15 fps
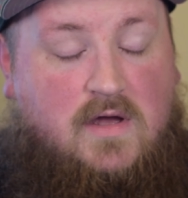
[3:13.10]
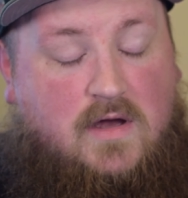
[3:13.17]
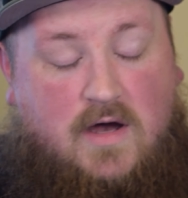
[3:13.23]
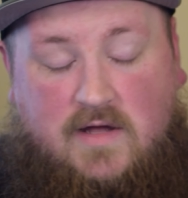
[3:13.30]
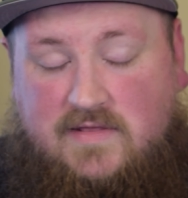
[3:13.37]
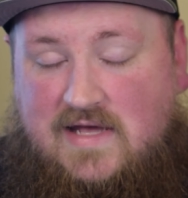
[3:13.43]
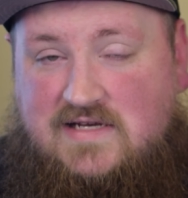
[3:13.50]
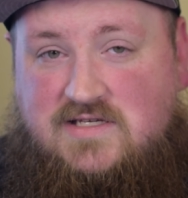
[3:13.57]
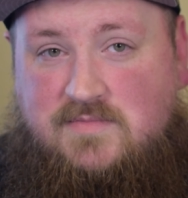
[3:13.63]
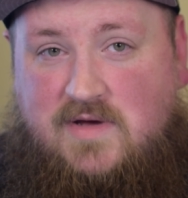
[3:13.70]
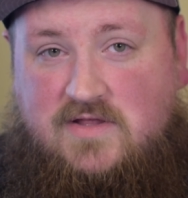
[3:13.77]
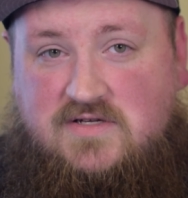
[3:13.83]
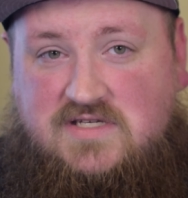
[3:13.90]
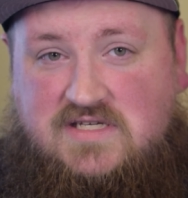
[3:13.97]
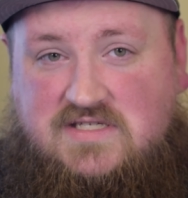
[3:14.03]
Unlike some
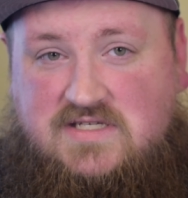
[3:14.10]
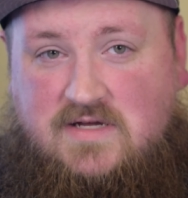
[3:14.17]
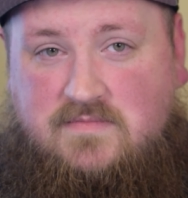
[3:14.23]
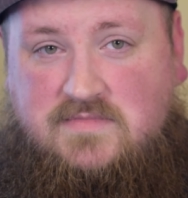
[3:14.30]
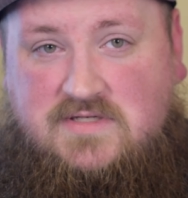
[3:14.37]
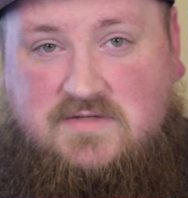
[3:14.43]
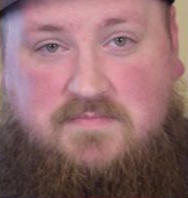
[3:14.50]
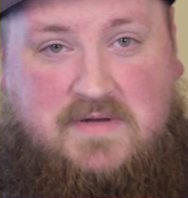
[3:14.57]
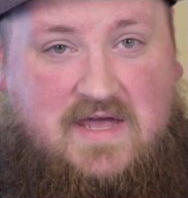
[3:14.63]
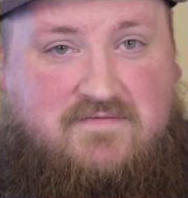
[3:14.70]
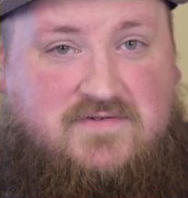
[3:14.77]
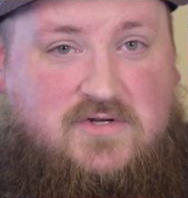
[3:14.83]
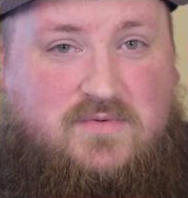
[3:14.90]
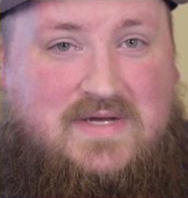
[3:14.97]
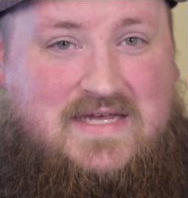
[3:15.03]
other systems,
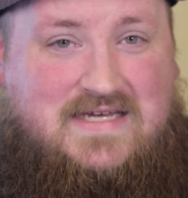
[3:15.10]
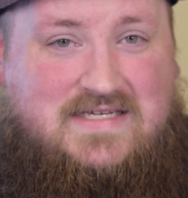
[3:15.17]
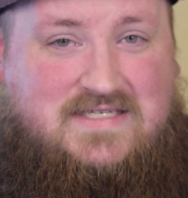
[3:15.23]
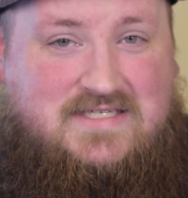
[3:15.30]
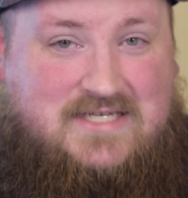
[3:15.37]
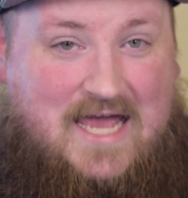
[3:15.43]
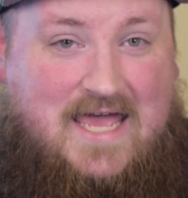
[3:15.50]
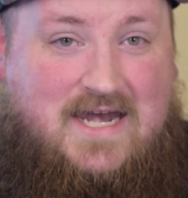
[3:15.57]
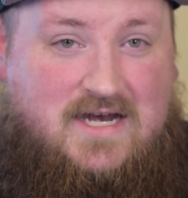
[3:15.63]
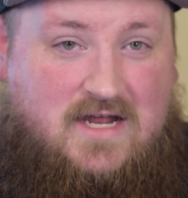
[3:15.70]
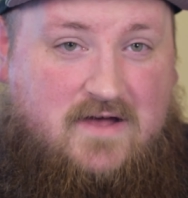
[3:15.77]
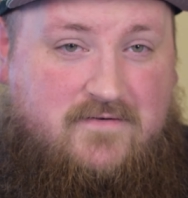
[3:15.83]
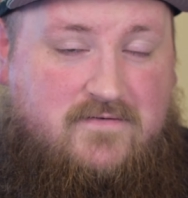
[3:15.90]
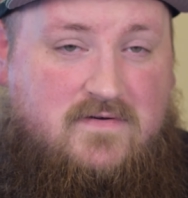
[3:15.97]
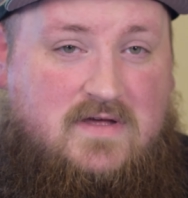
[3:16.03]
PF2e is tight
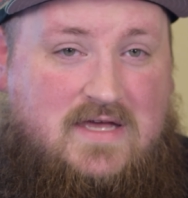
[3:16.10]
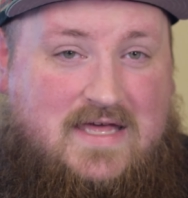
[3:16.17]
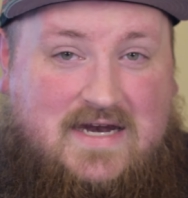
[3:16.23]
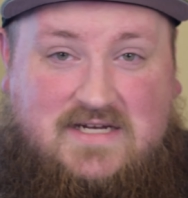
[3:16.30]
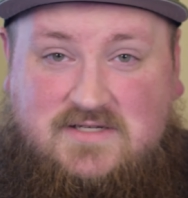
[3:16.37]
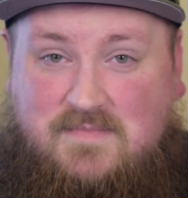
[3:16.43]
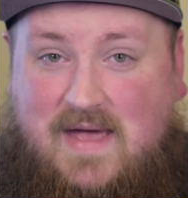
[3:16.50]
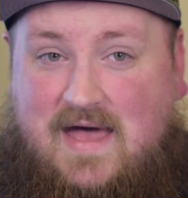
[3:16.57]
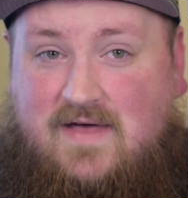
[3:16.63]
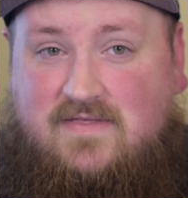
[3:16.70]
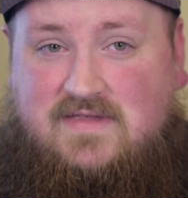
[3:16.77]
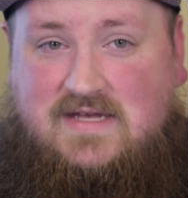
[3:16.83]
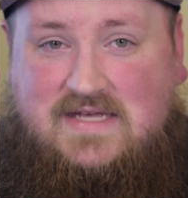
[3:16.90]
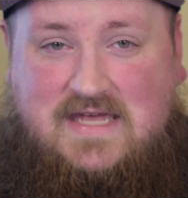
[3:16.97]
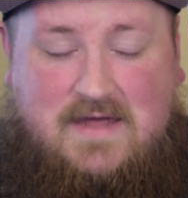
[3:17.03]
enough in its
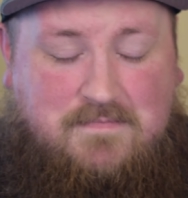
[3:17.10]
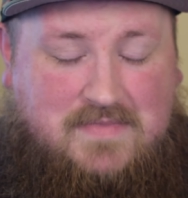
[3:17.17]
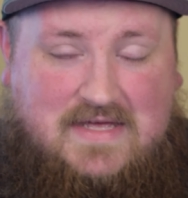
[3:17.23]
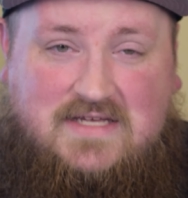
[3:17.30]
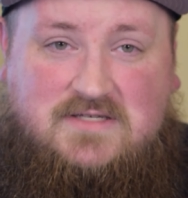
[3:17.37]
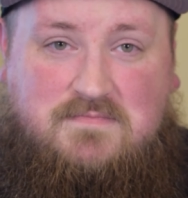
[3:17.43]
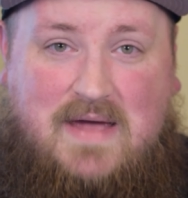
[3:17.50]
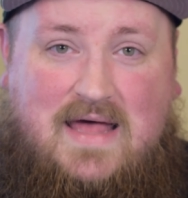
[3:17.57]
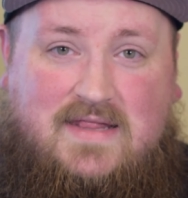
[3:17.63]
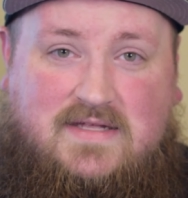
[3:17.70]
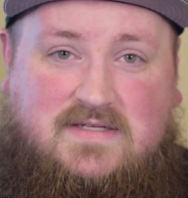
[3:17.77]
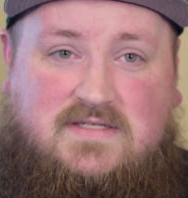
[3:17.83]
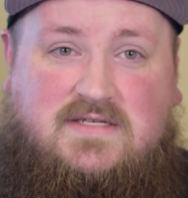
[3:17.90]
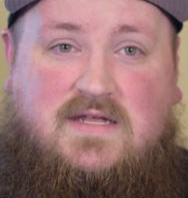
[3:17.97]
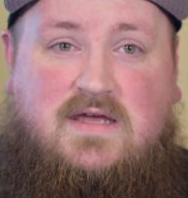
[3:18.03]
math to keep things
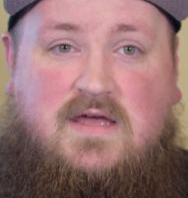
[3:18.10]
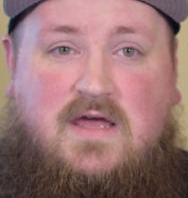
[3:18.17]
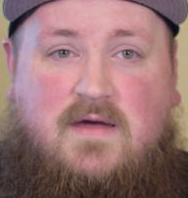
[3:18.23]
balanced,